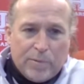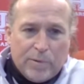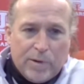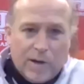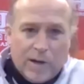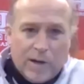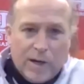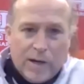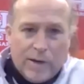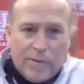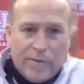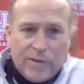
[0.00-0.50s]

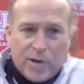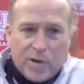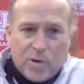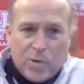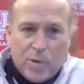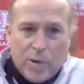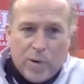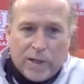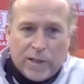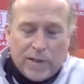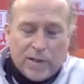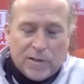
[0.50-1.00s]
the
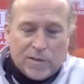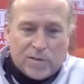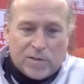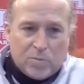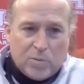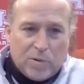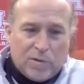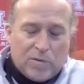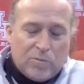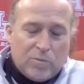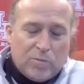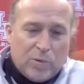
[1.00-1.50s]
quickness
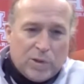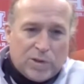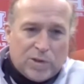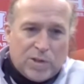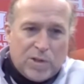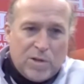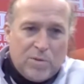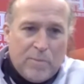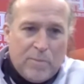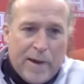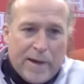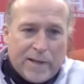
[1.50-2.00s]
with which
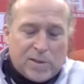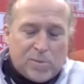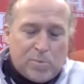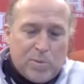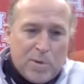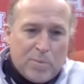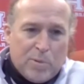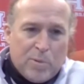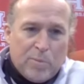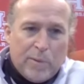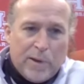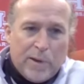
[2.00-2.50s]
he makes
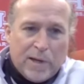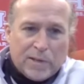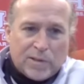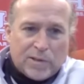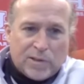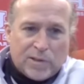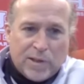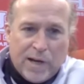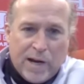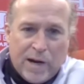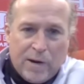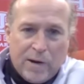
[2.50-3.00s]
people
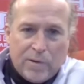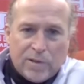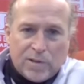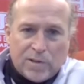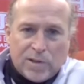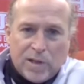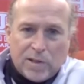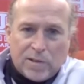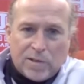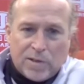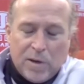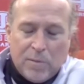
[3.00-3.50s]
miss and how he
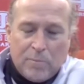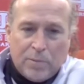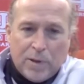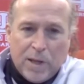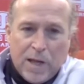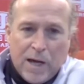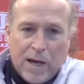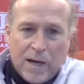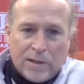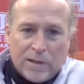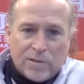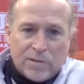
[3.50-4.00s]
sets up
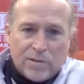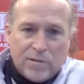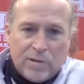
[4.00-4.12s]
blocks.